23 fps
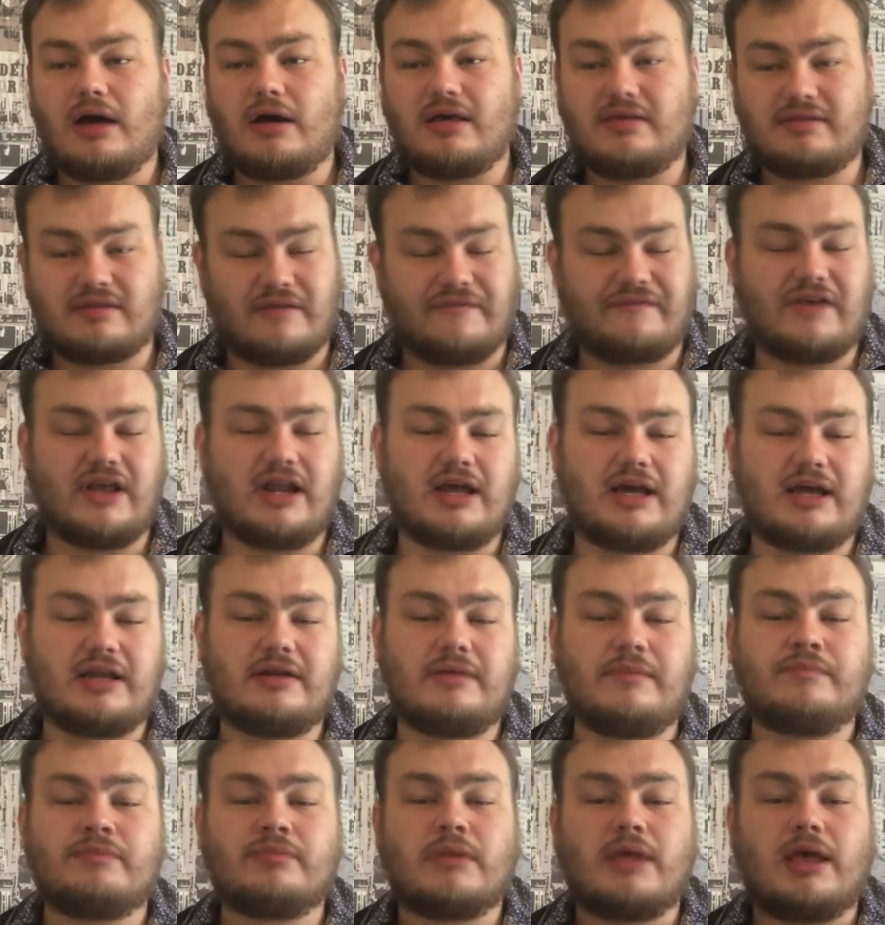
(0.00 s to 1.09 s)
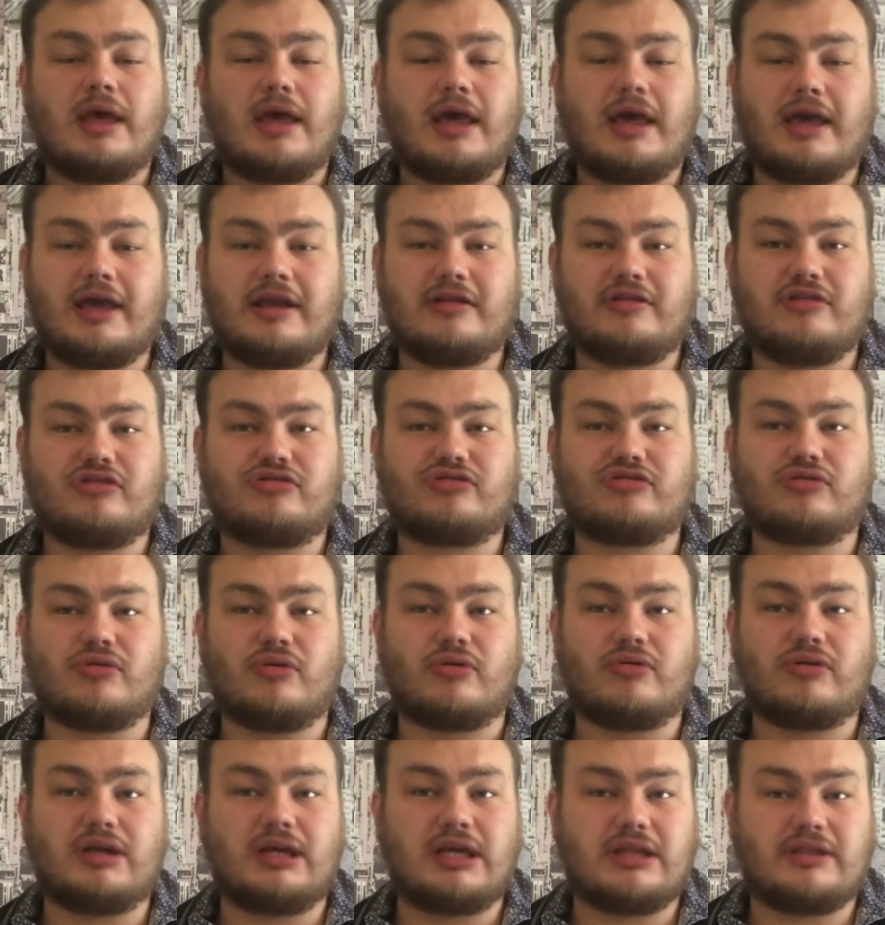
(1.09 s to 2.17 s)
is a villain in the
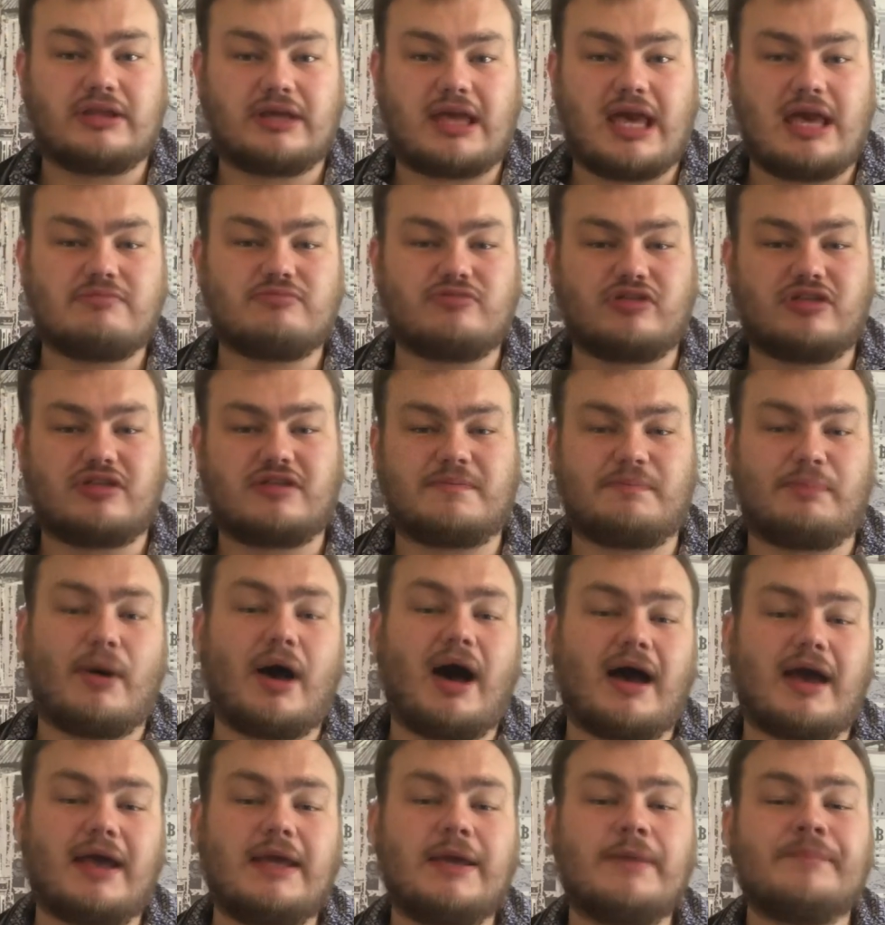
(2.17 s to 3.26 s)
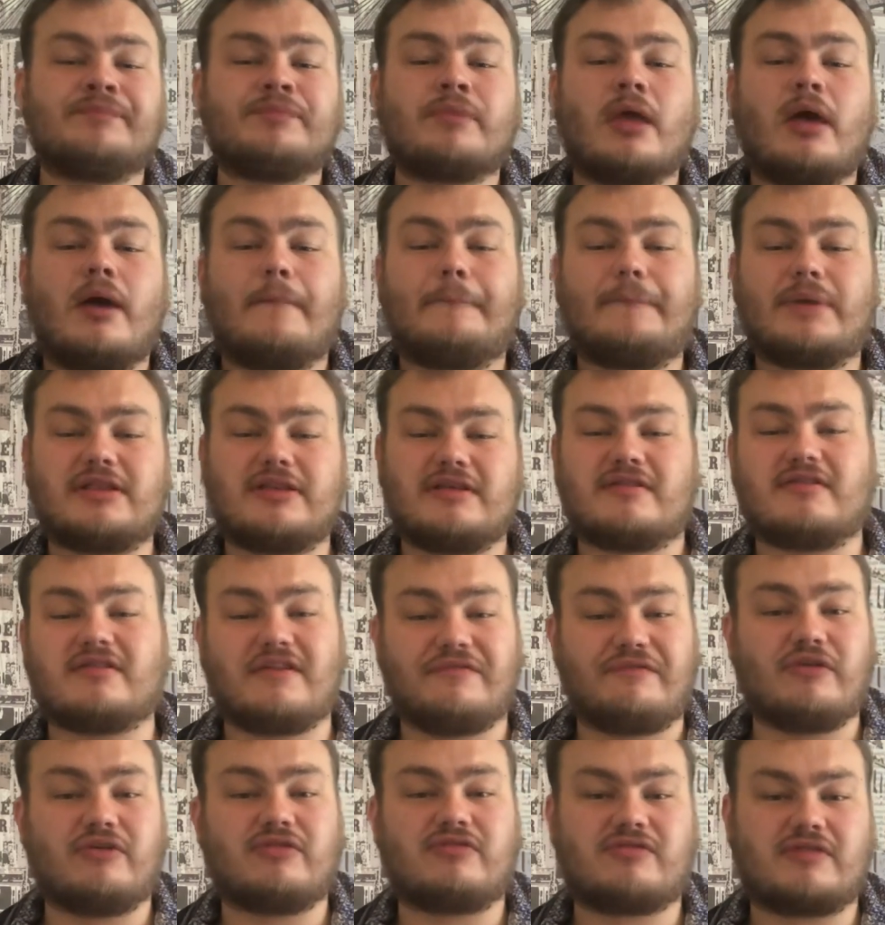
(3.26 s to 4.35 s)
story The Cambridge Spy, but this is the
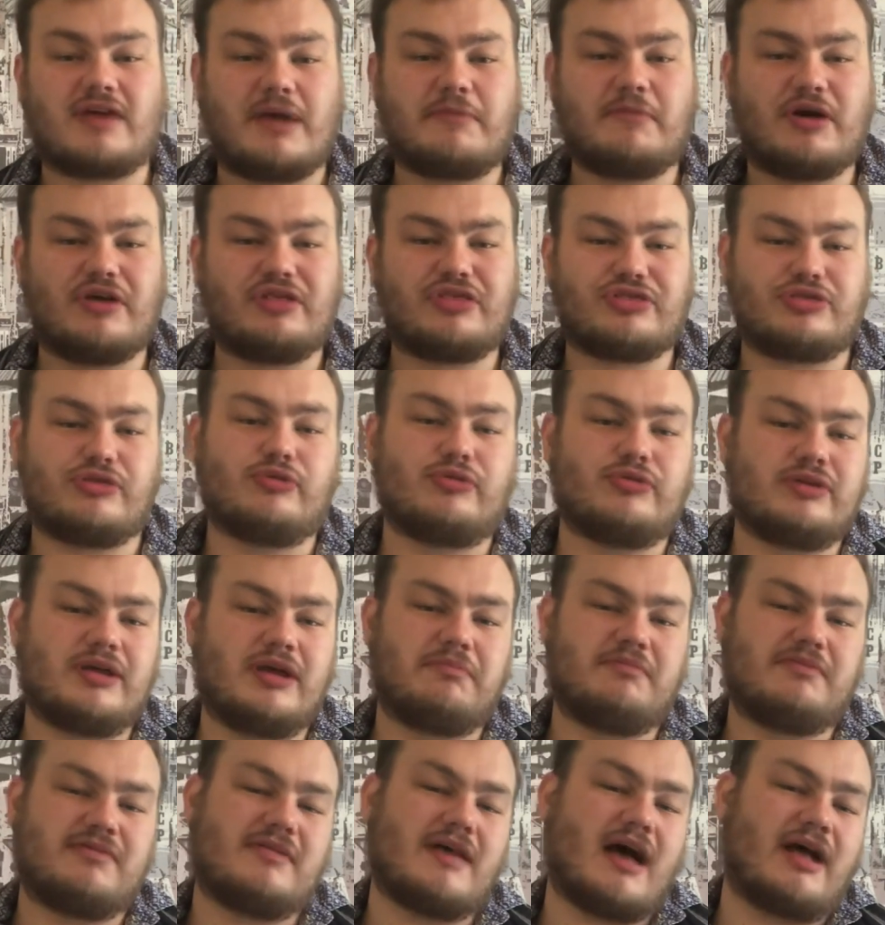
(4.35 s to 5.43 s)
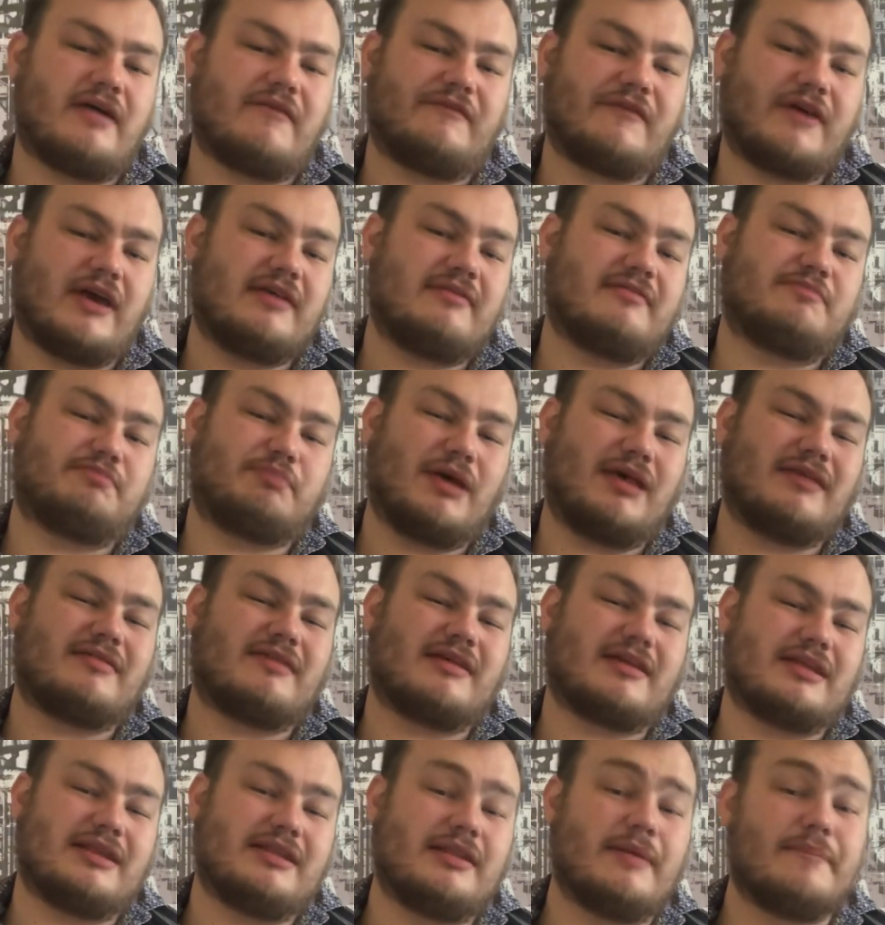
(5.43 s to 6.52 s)
first time where Thorn himself is
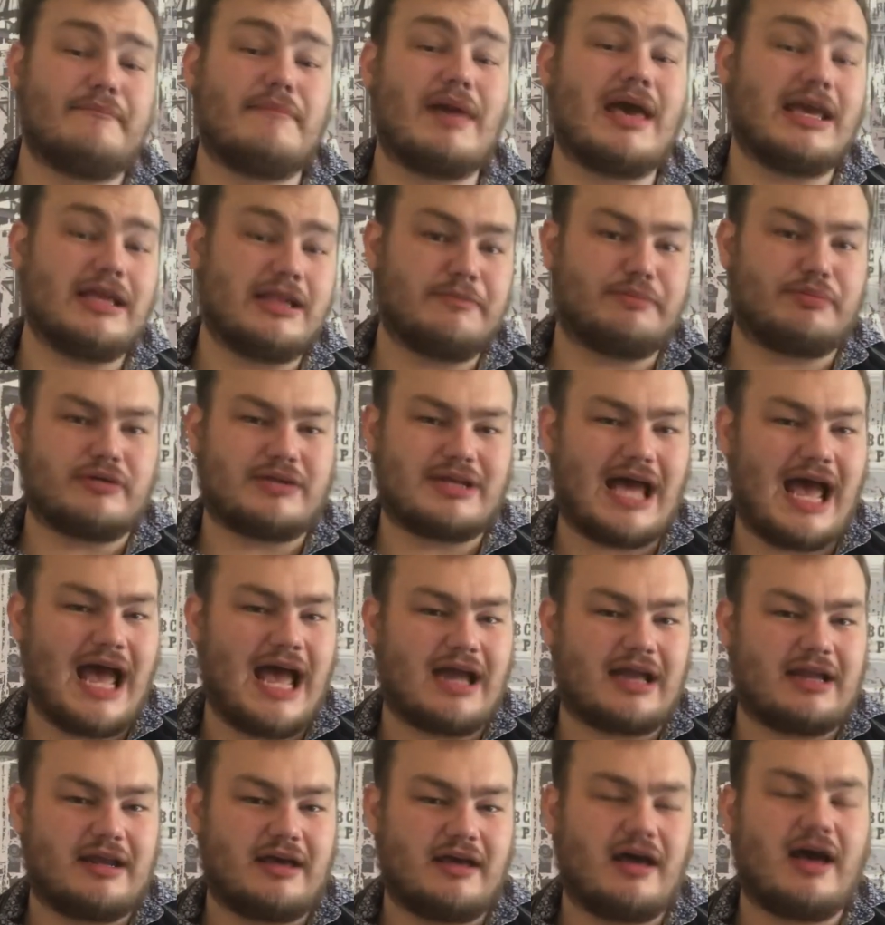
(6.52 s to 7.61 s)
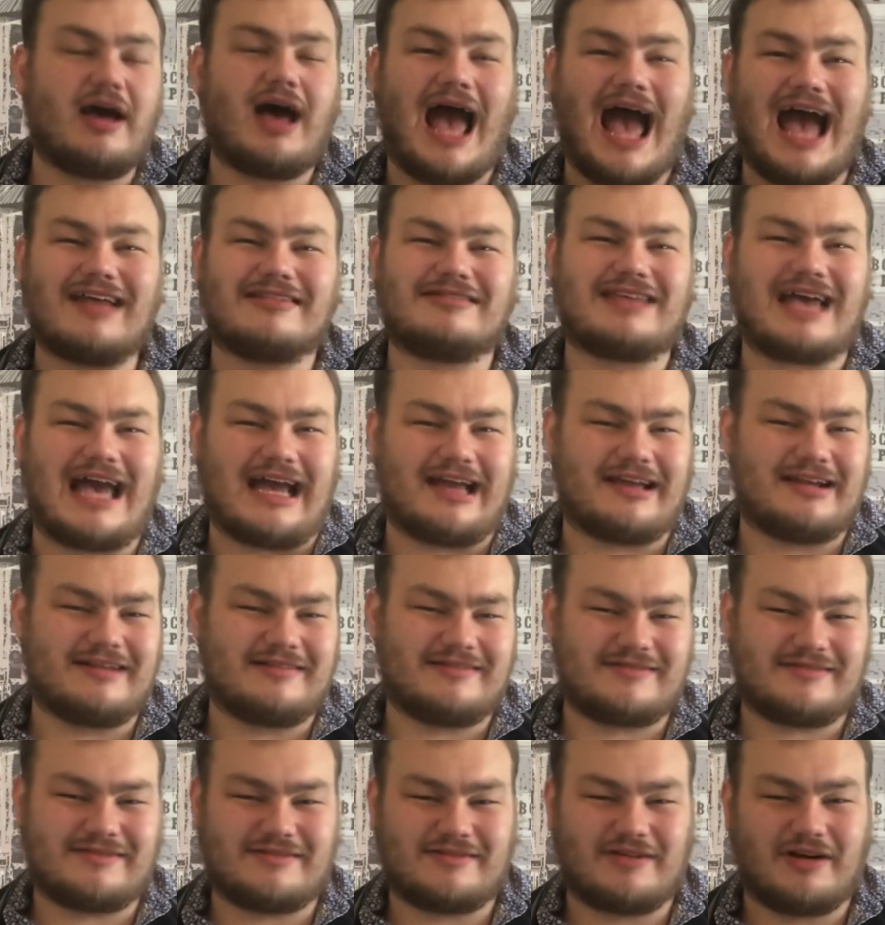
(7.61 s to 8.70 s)
basically the main protagonist
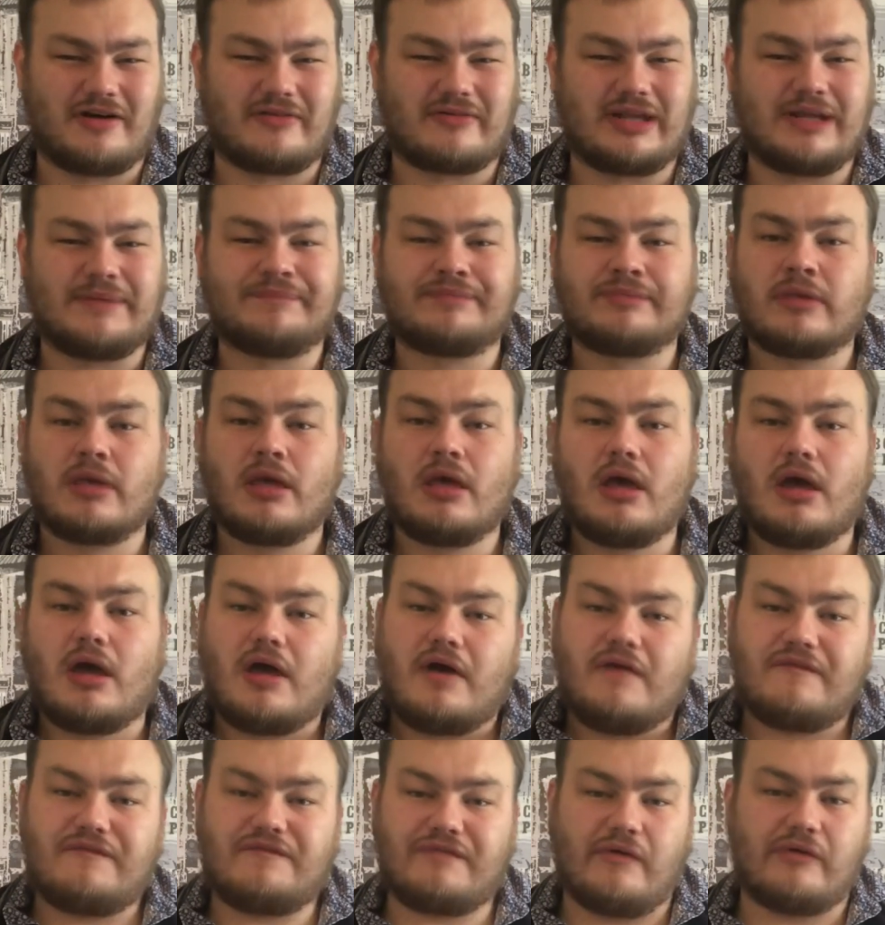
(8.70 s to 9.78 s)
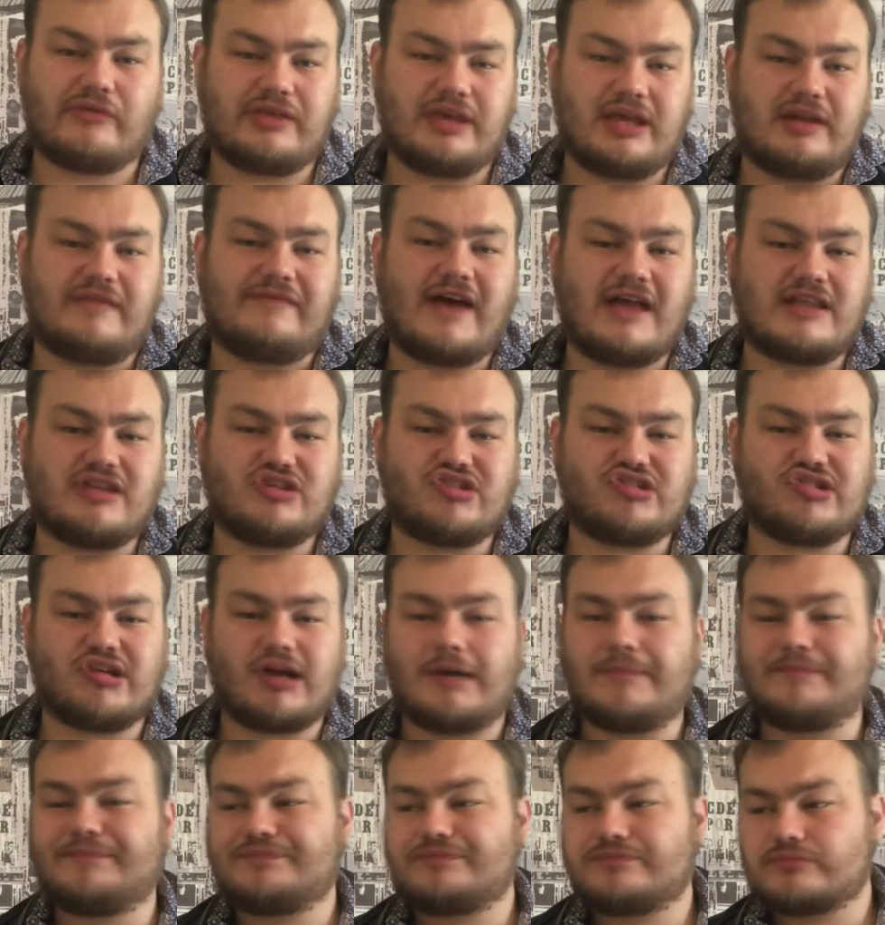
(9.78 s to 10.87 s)
antagonist for the adventure.